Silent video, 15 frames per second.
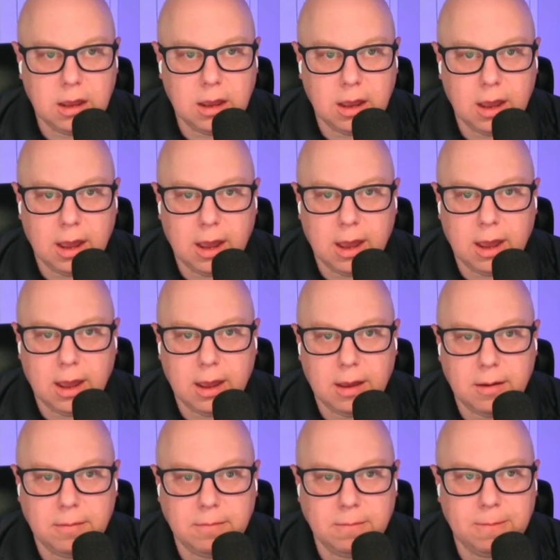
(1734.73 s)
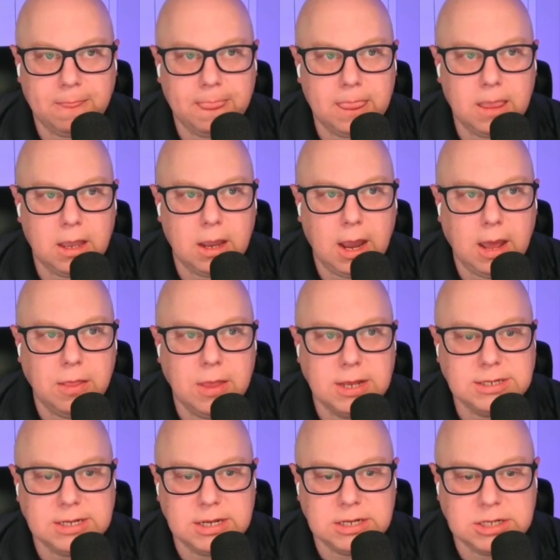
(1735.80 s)
and
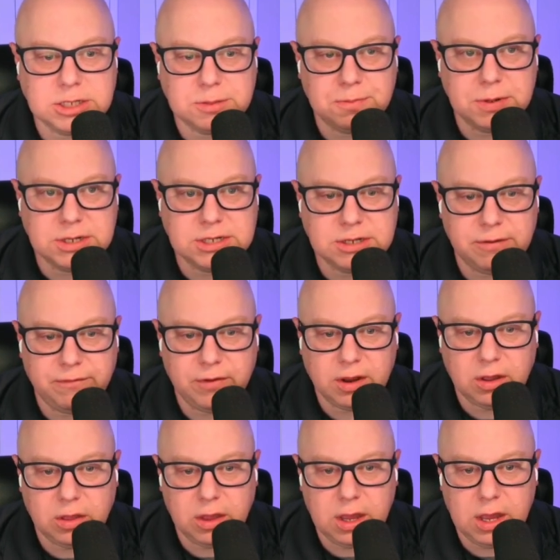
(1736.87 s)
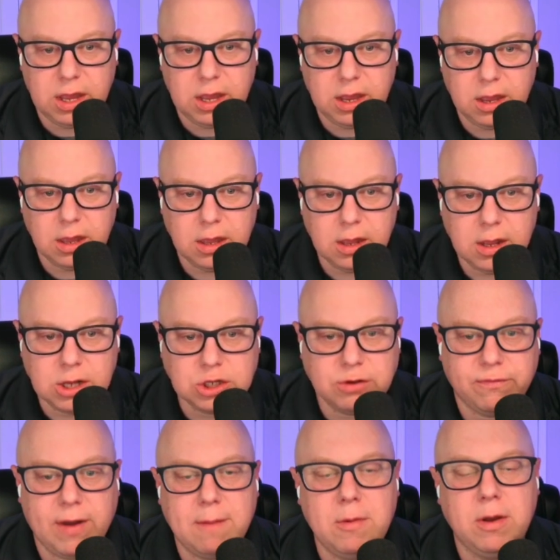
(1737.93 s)
this is specifically. So
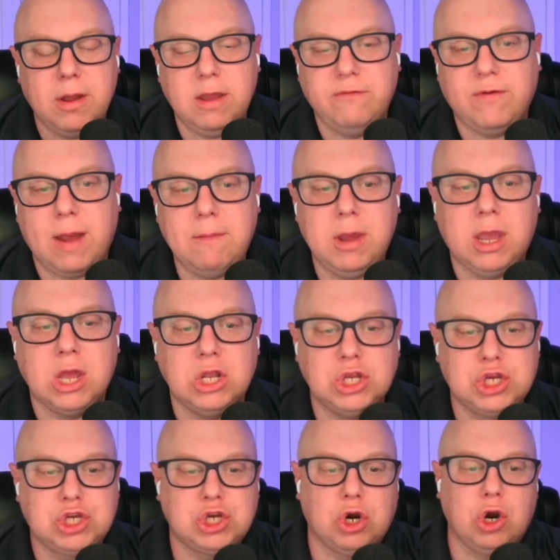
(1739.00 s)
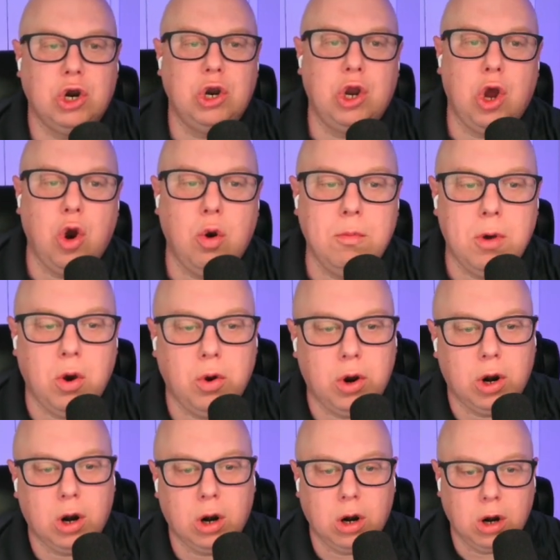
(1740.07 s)
if I'm a concerned
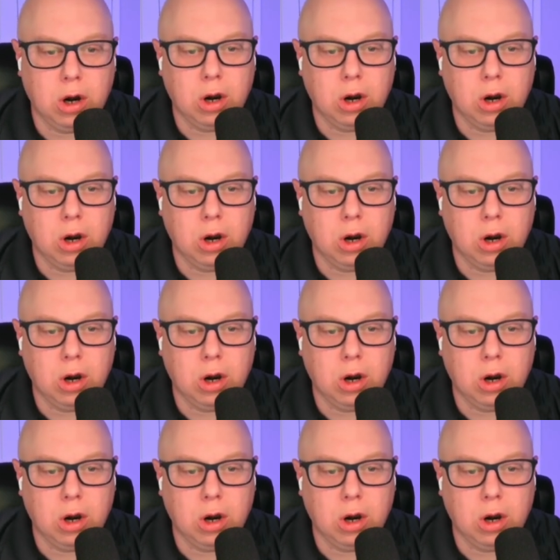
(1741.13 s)
homeowner,